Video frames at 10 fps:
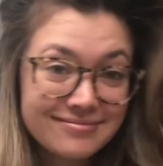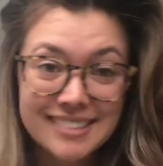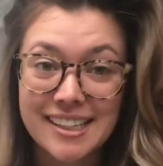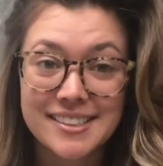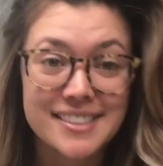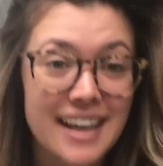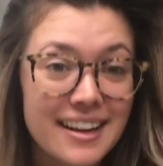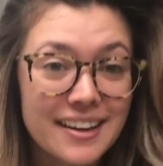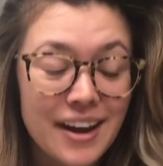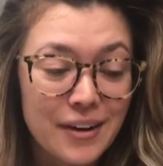I just
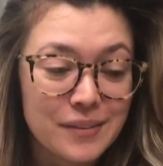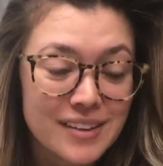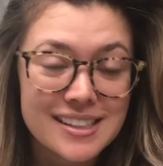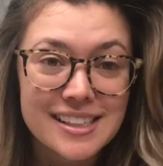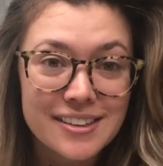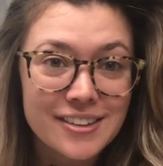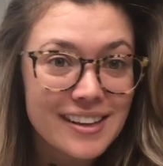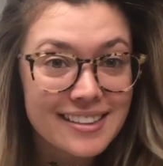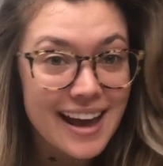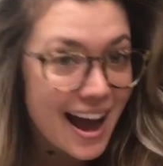kind of go. It's either
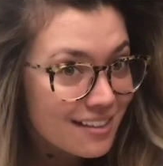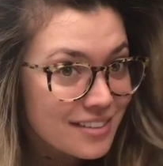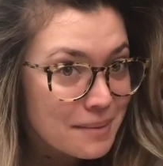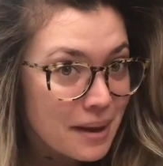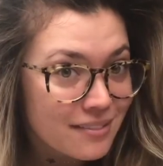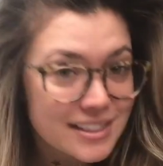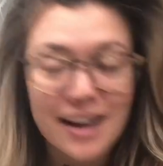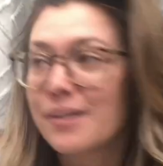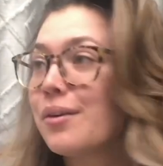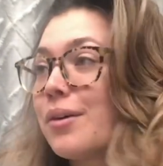like the half up, half
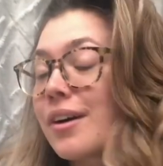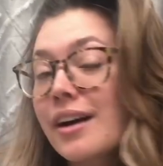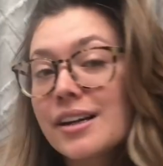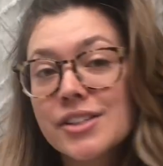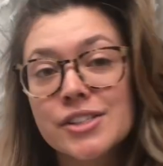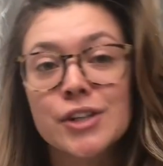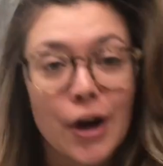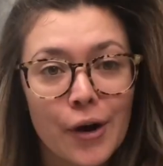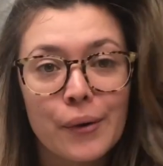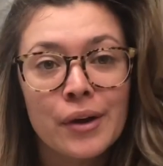down, or I just
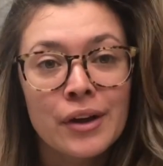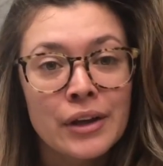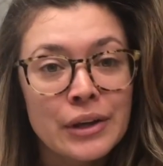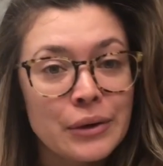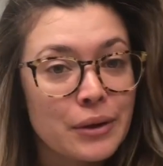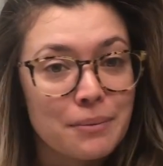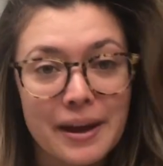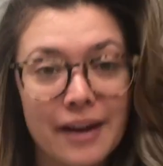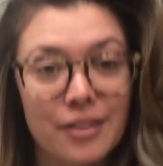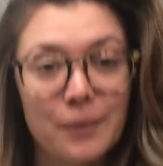go with my
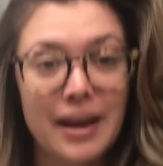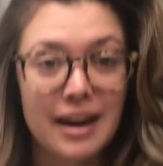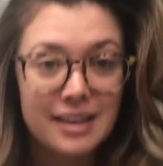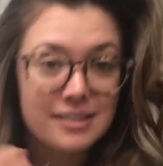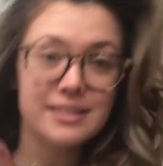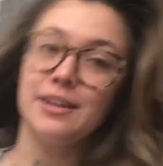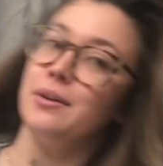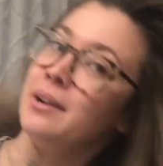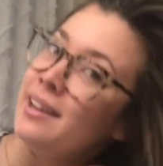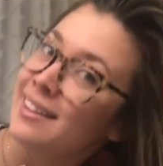hair the way it is.
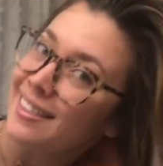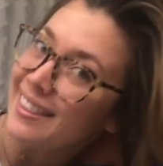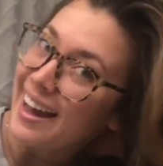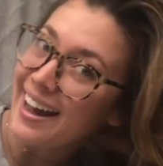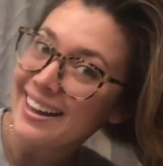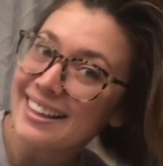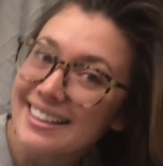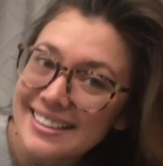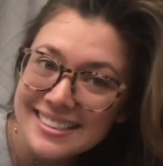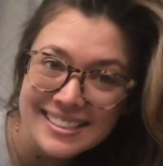So that
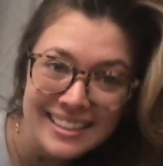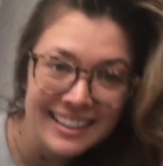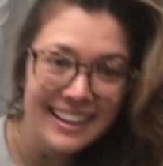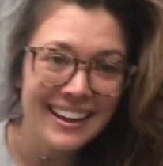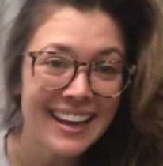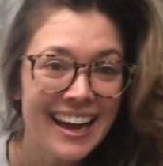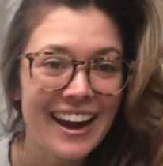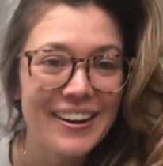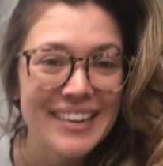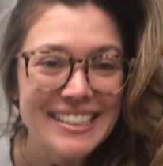is
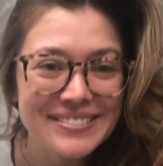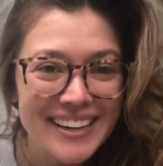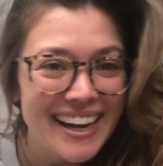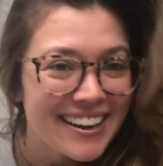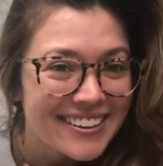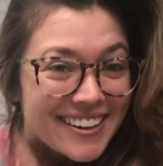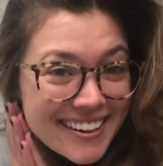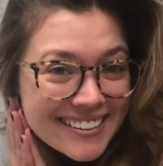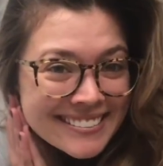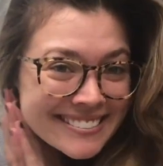how I do my hair,
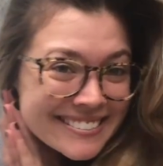y'all.